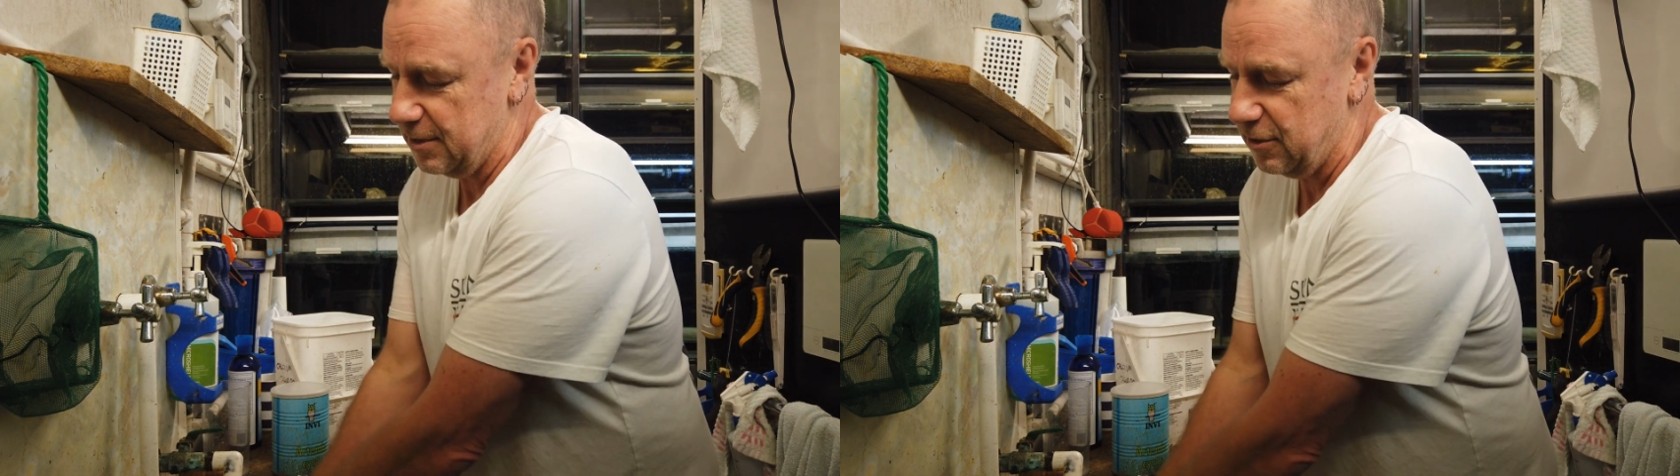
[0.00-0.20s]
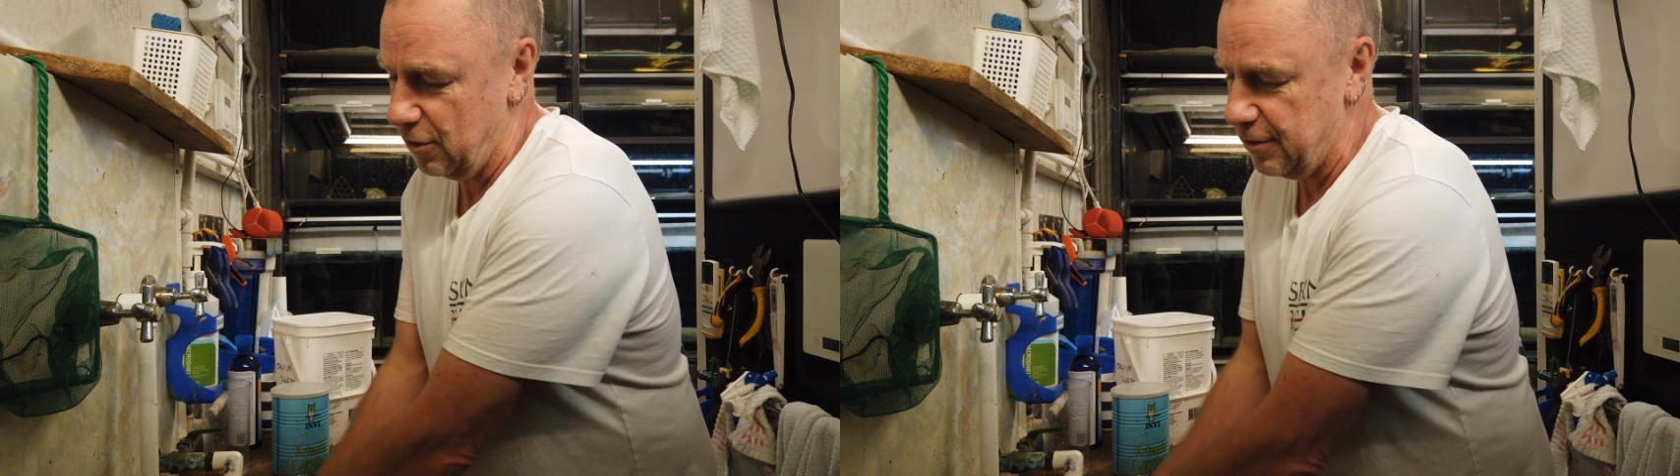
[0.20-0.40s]

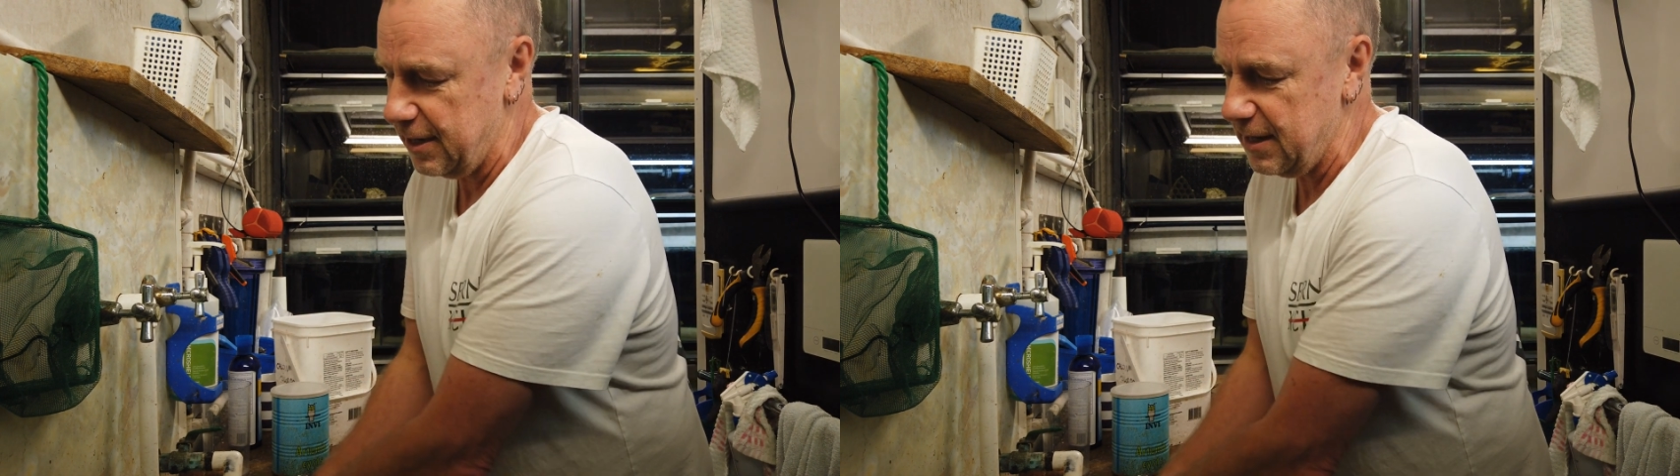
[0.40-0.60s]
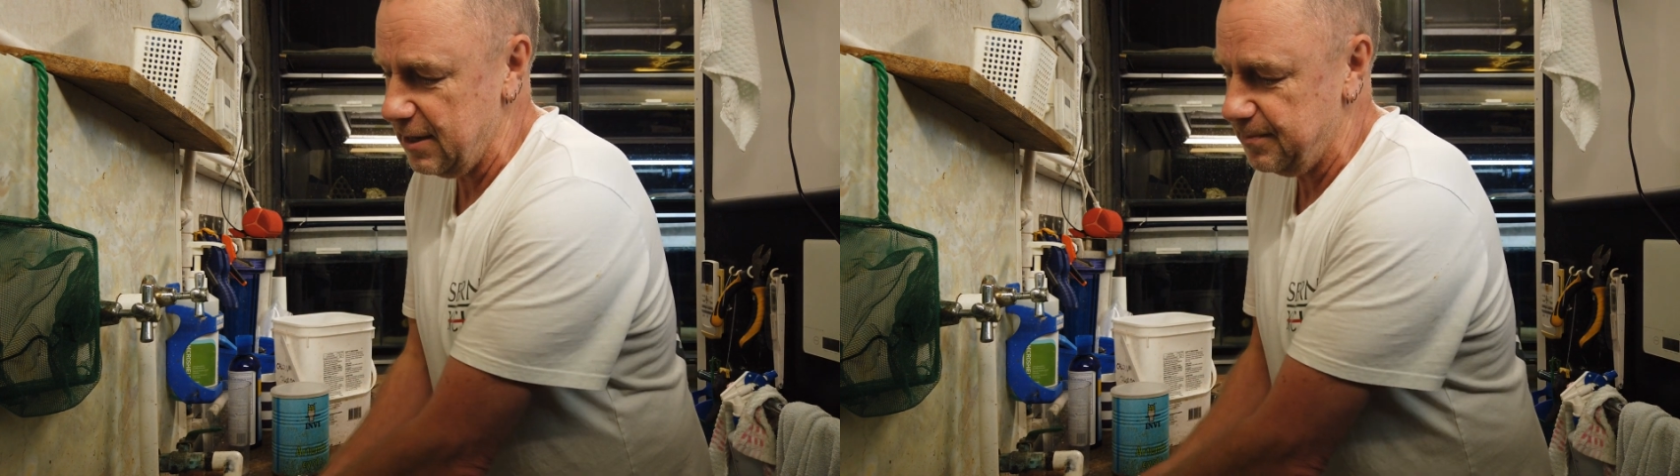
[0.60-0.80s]

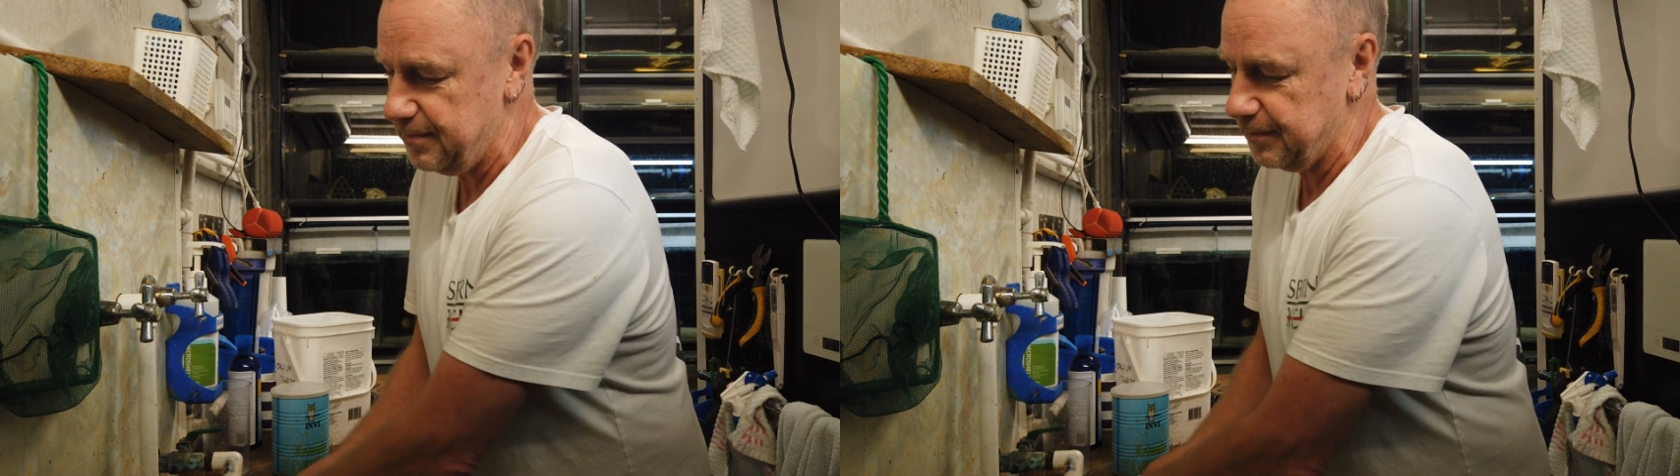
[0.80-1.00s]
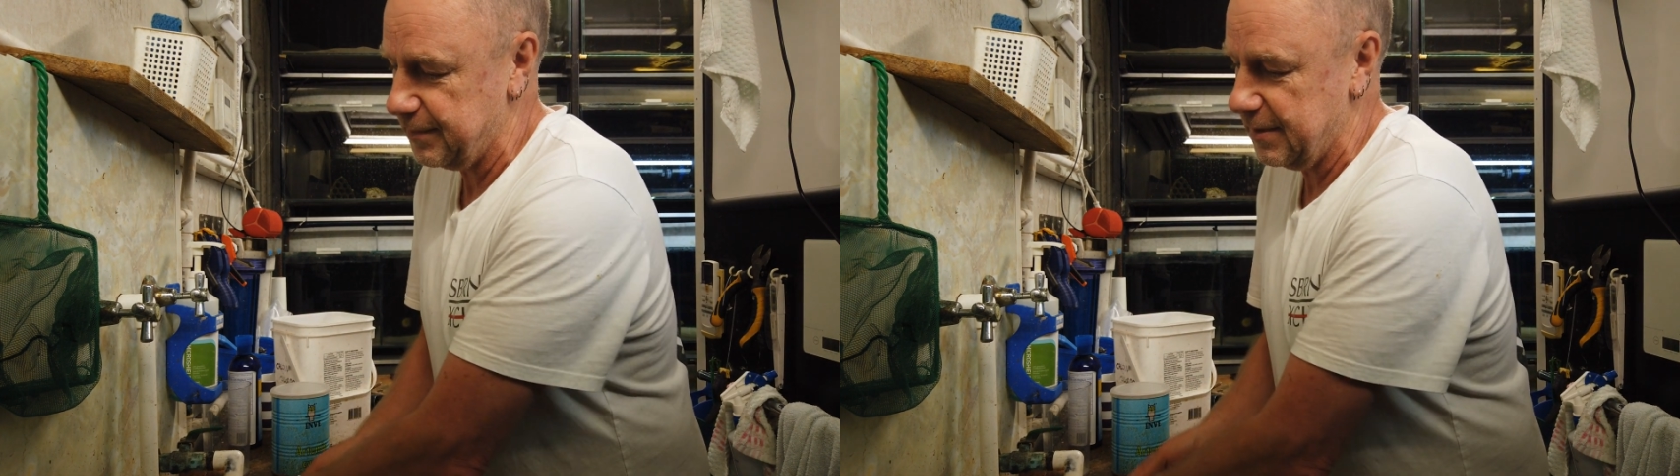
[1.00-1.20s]
chlorine
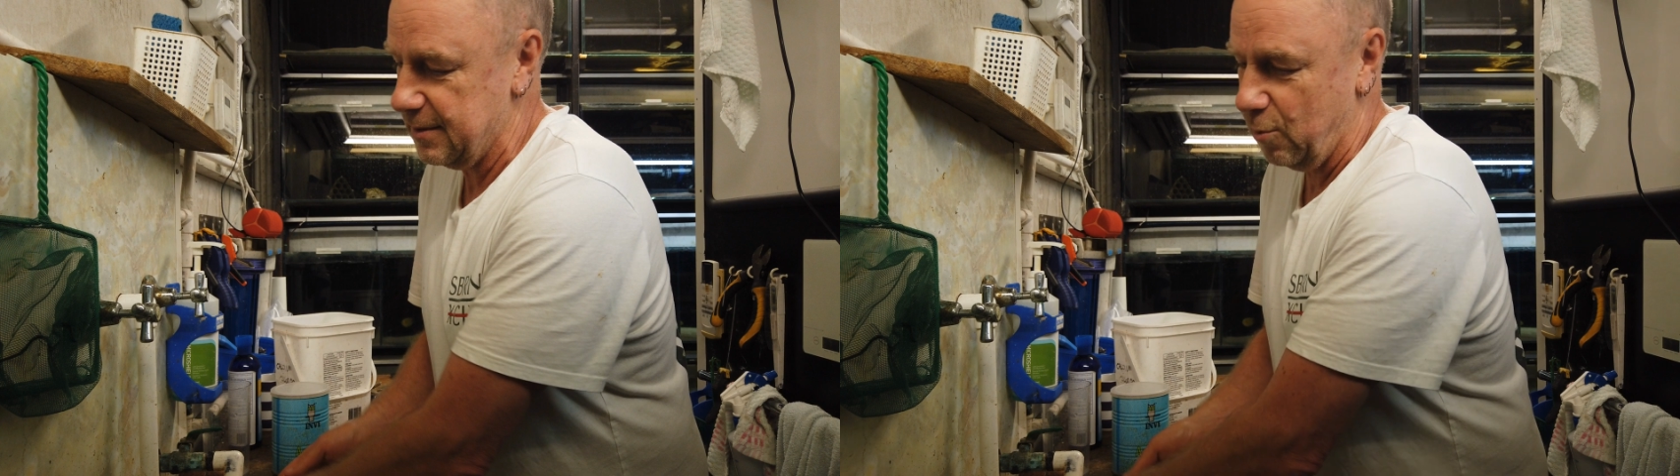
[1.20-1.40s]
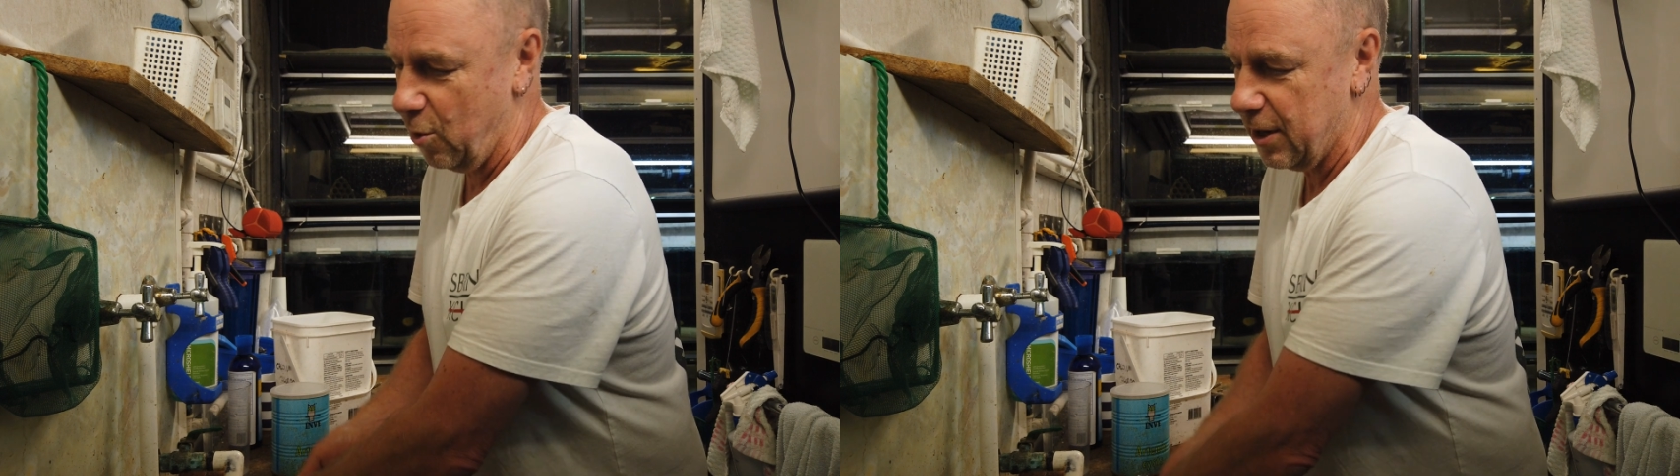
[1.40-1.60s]

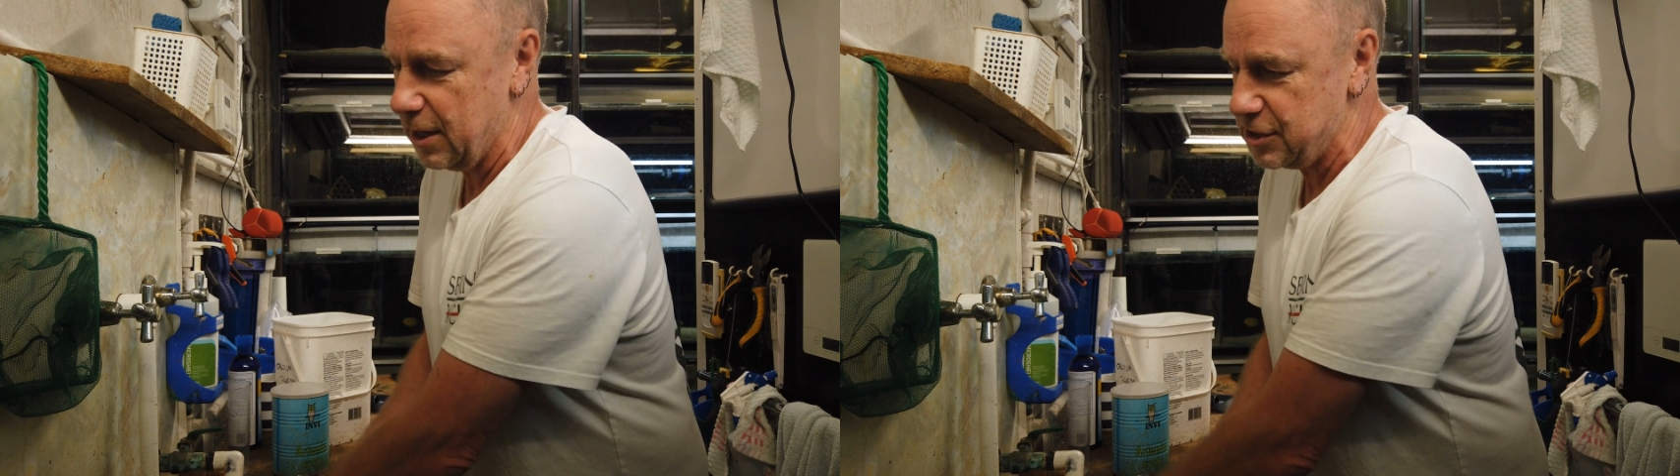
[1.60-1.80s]
water.